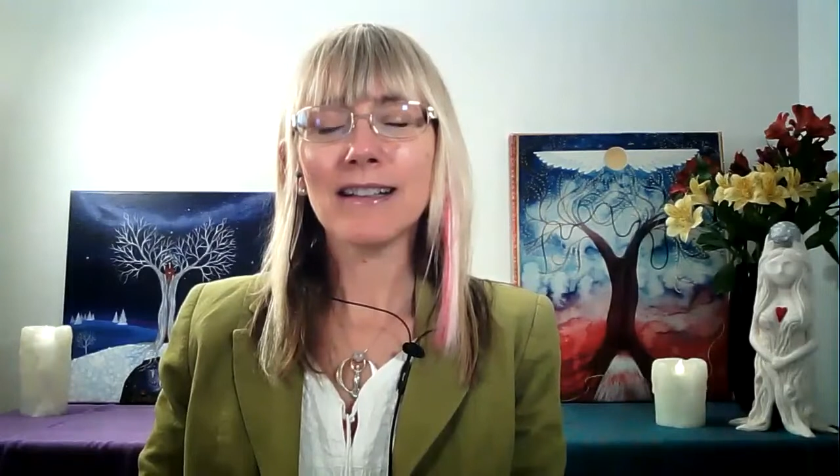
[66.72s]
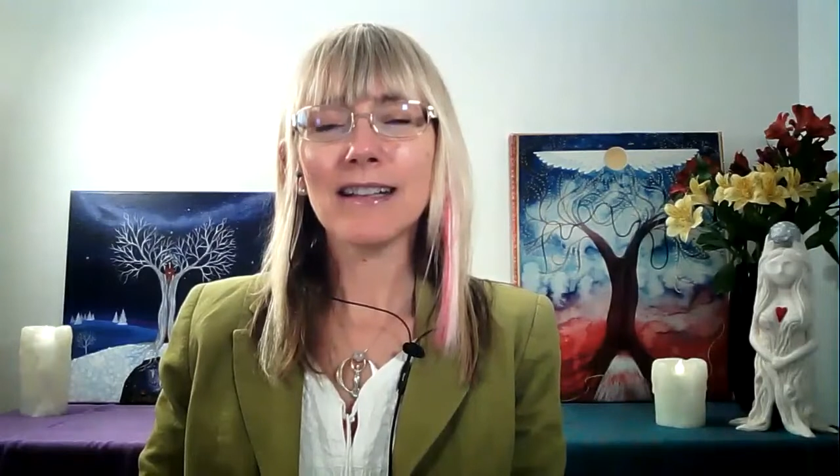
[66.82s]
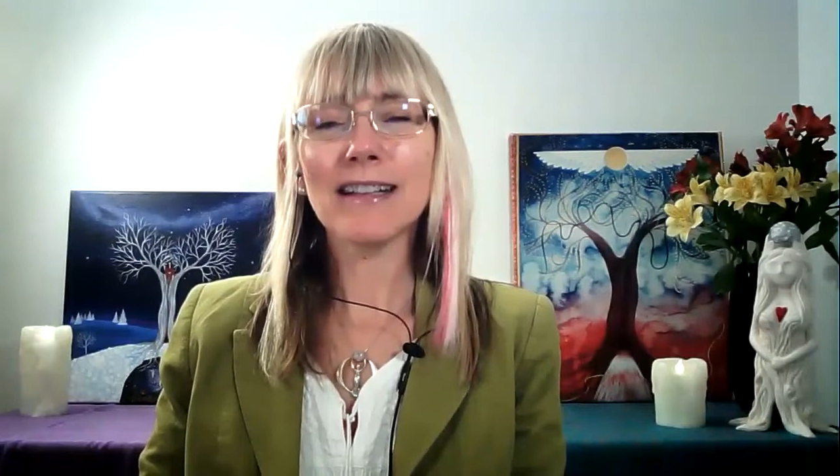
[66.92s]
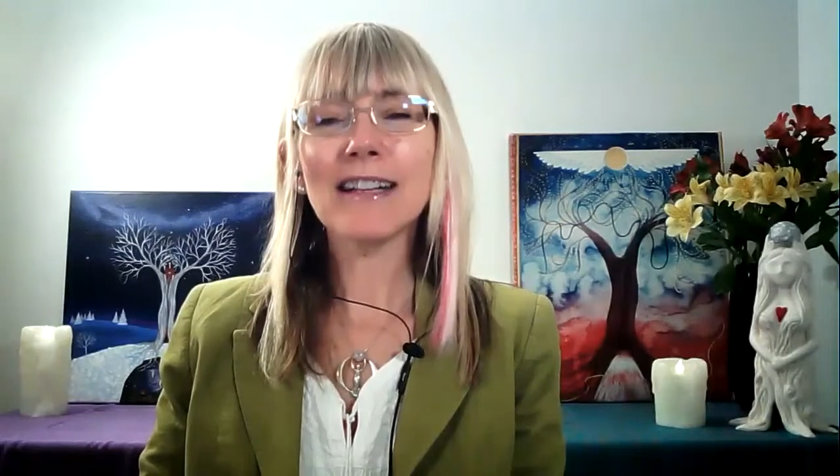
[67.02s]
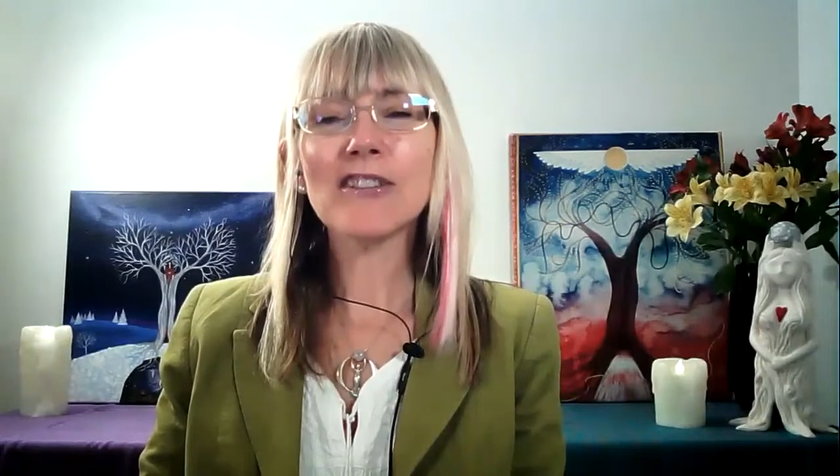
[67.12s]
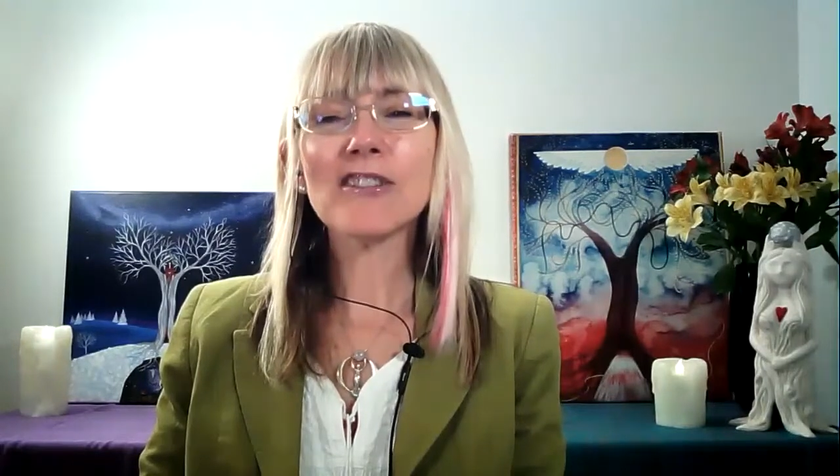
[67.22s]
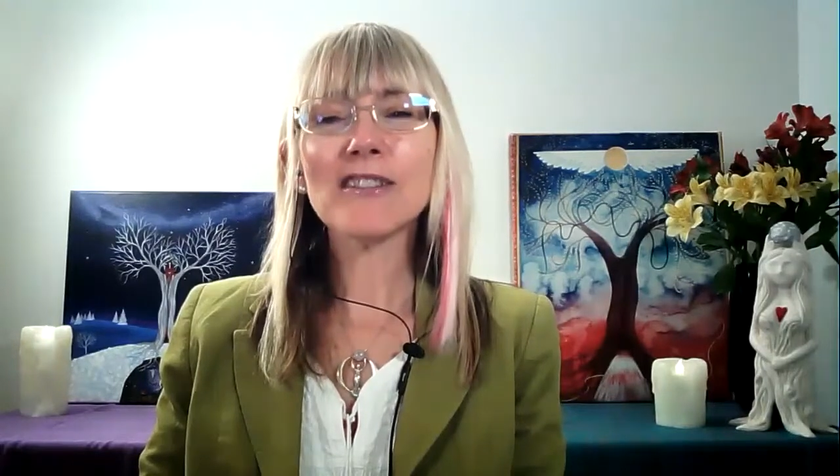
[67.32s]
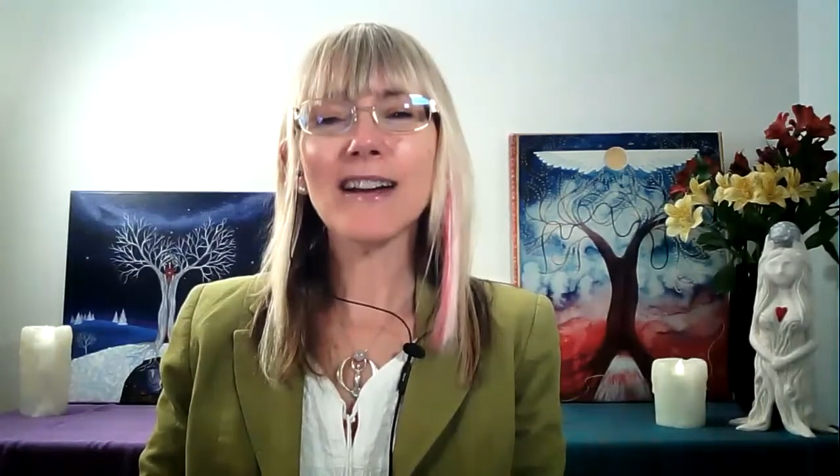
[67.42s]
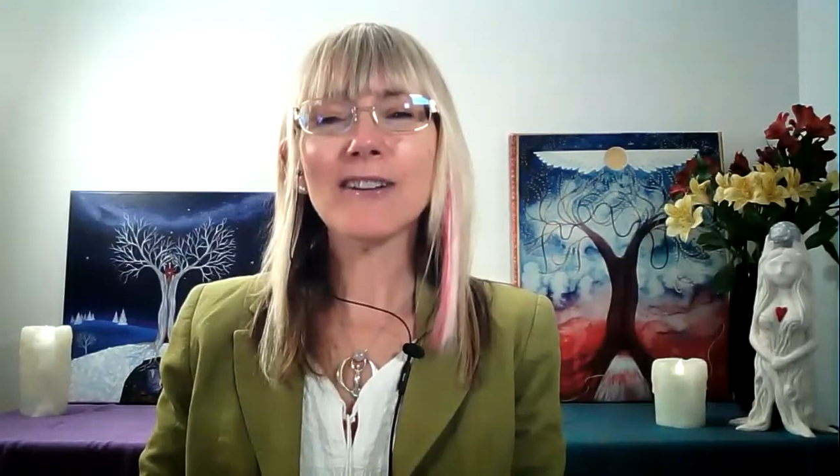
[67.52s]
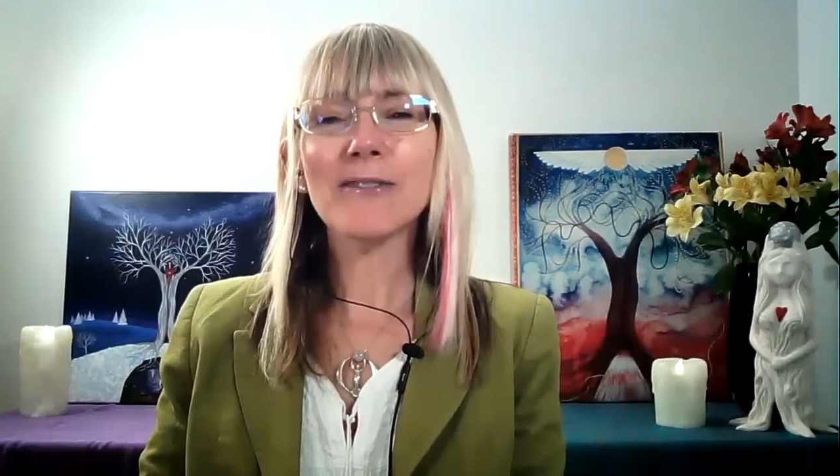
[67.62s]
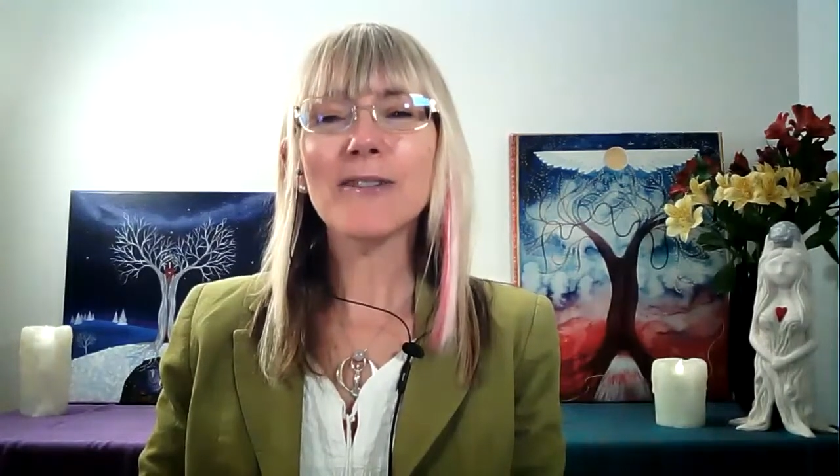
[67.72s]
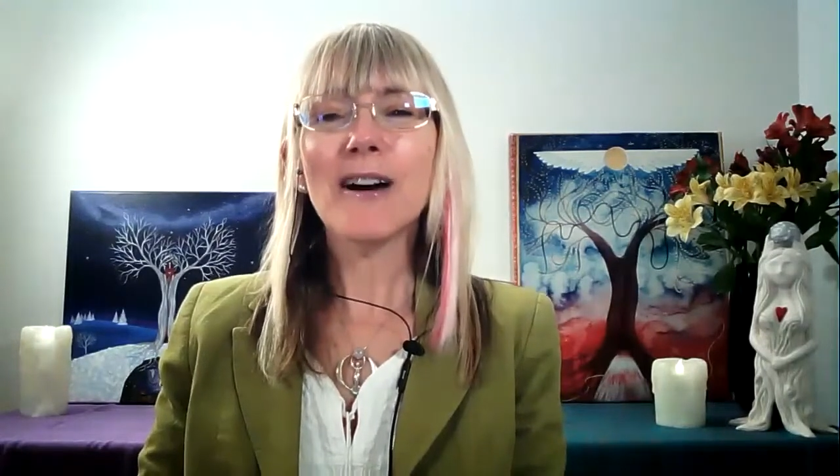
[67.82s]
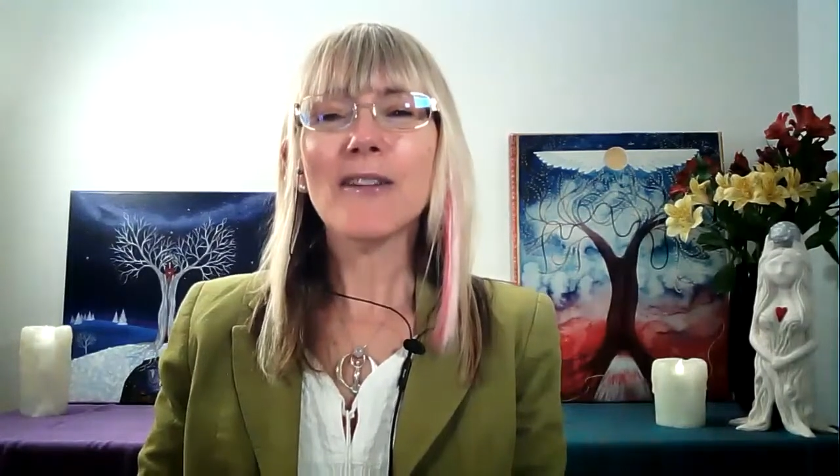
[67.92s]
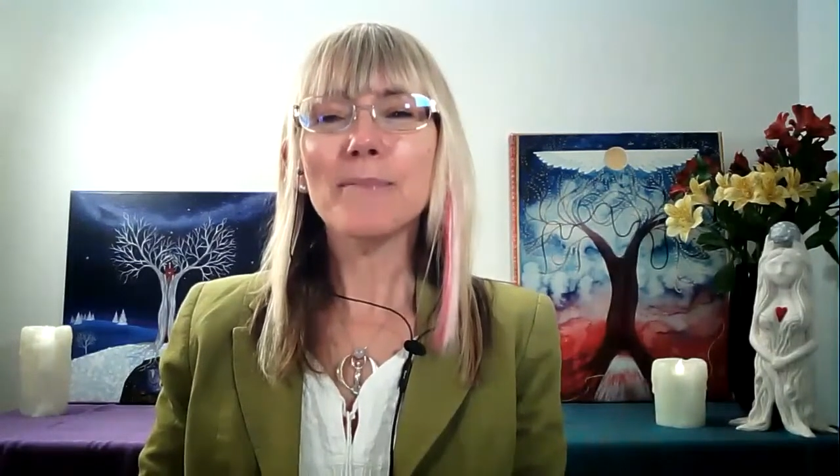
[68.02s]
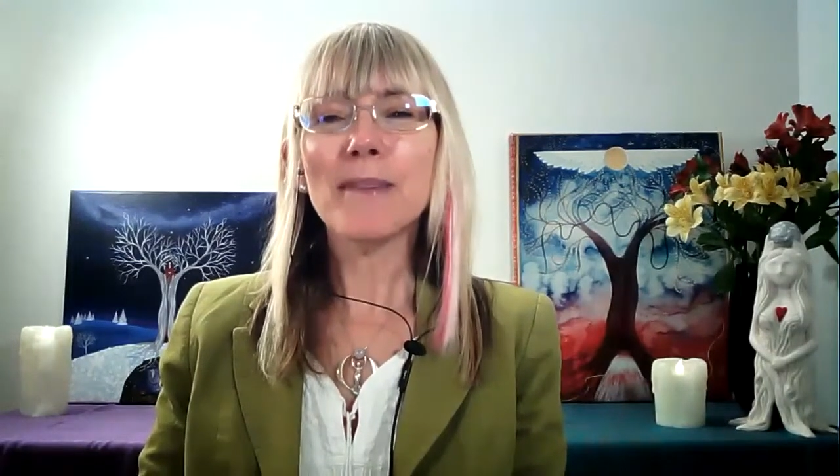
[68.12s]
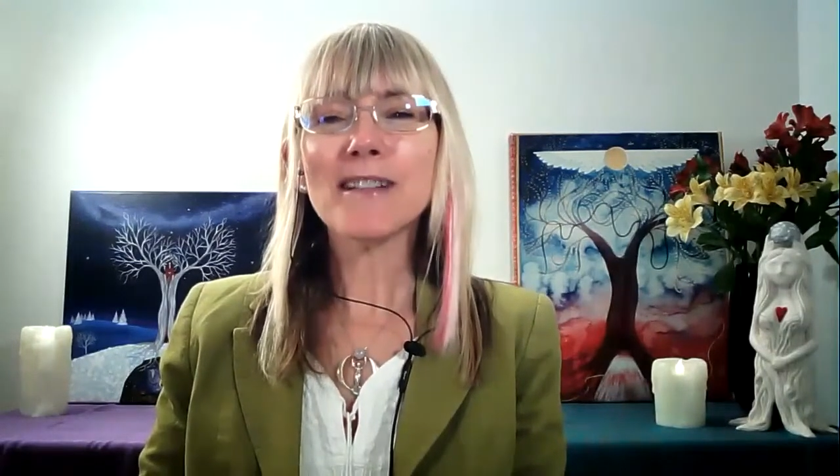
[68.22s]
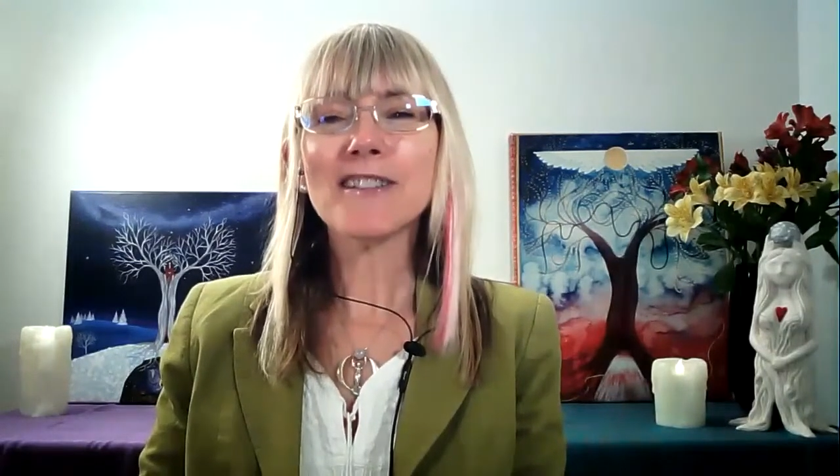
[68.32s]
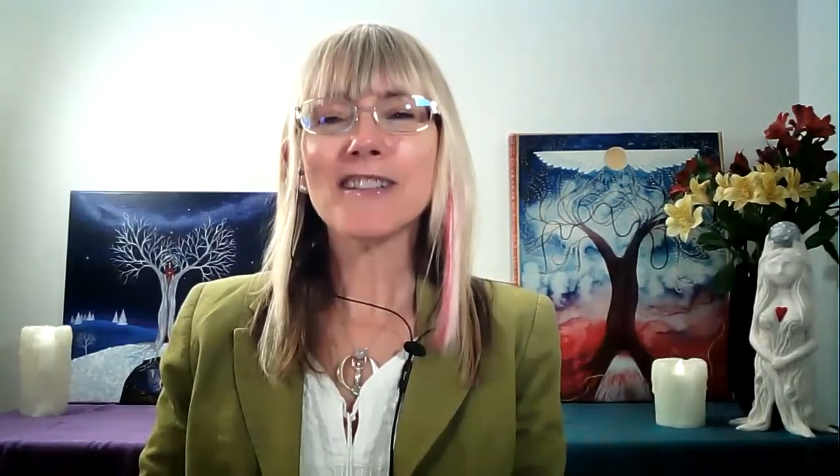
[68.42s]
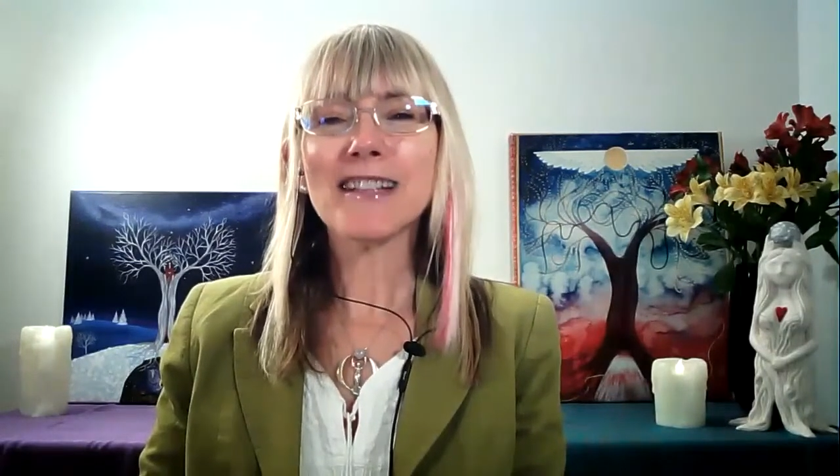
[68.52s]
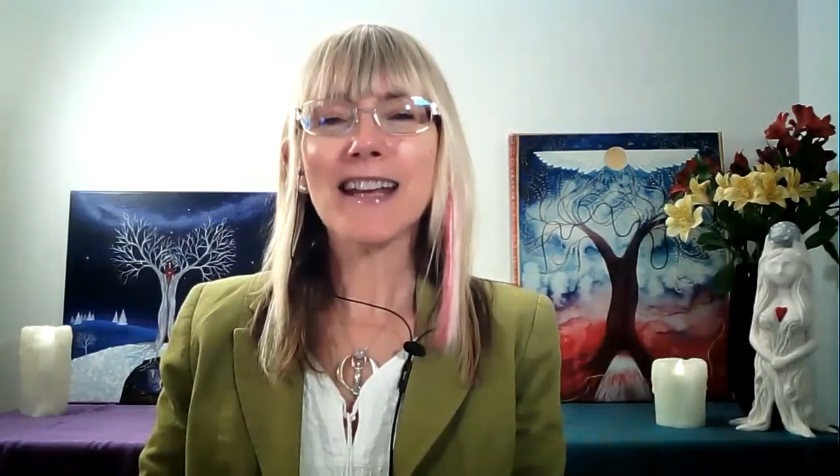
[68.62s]
In each cycle, the
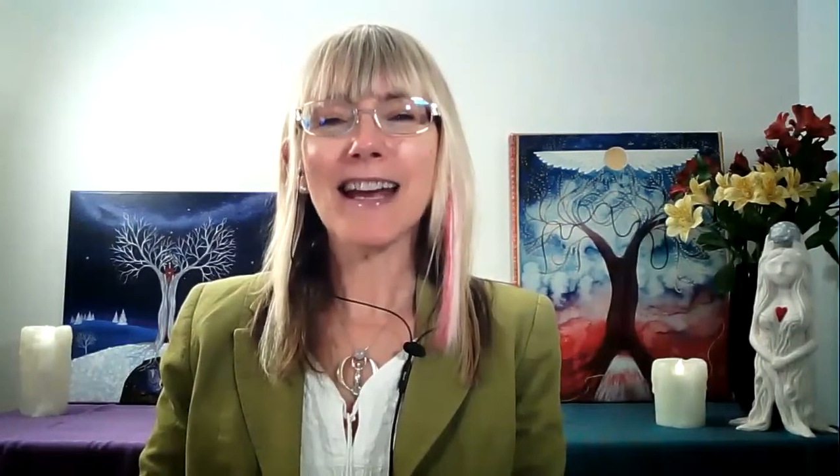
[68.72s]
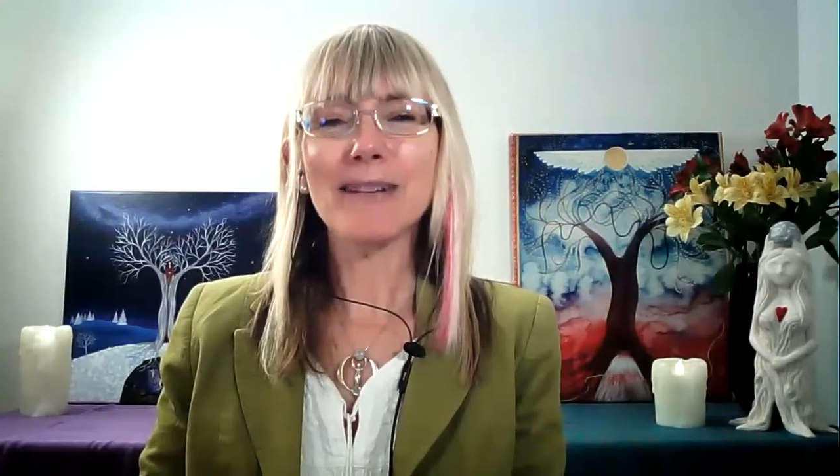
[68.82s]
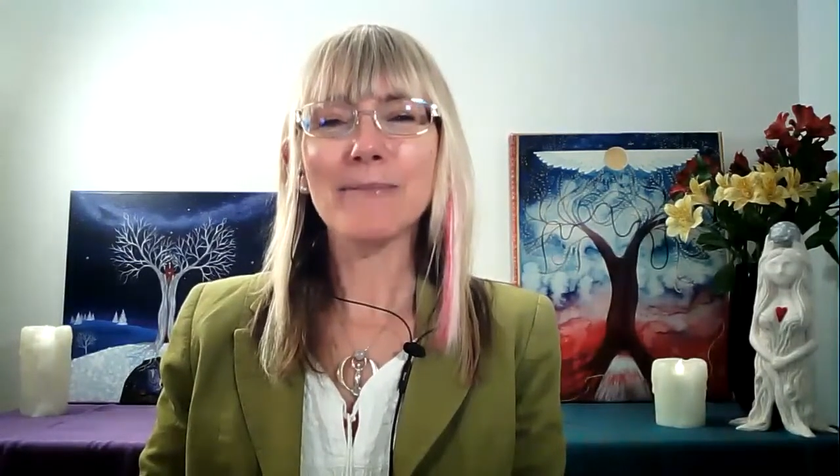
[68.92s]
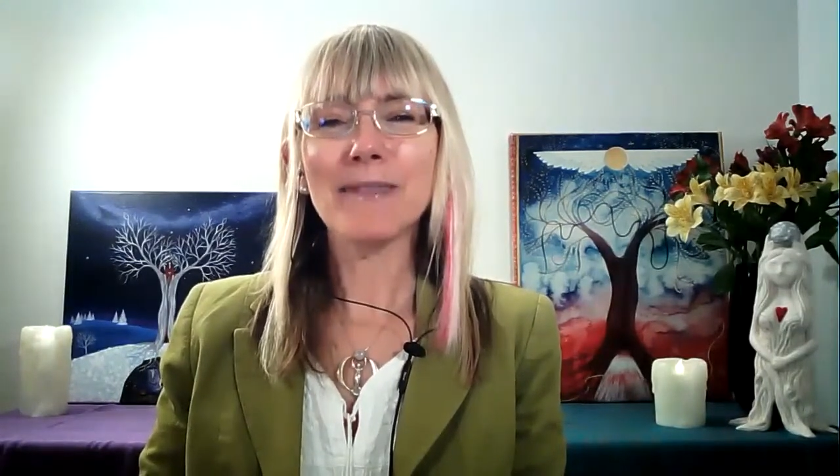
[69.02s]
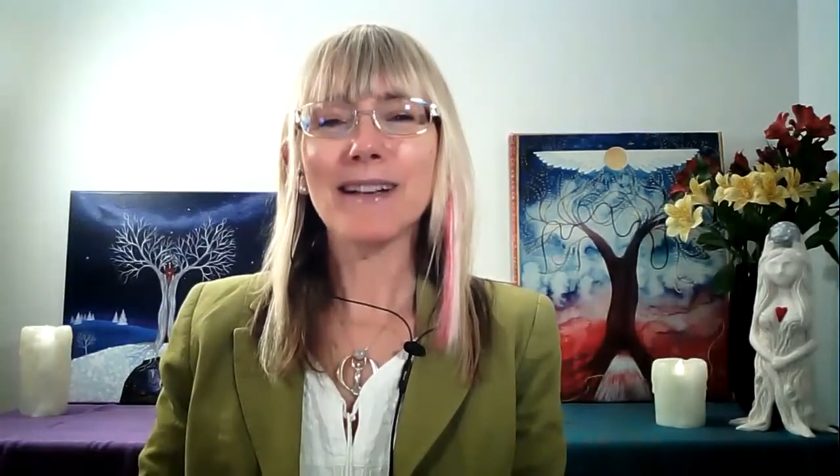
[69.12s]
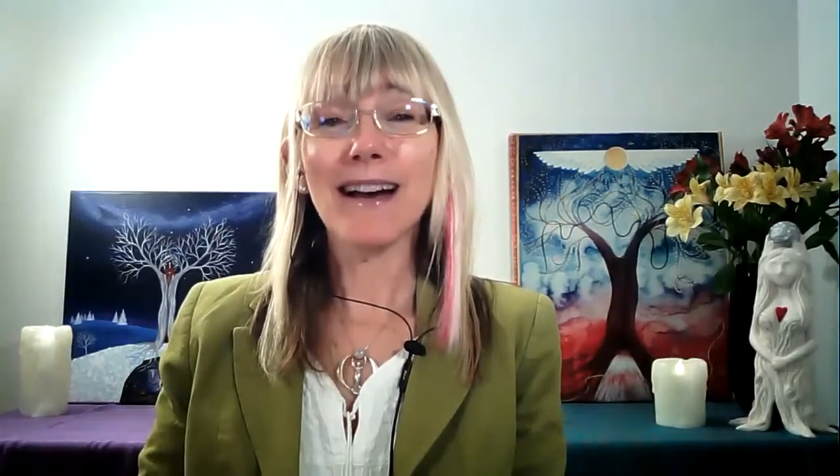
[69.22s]
messages came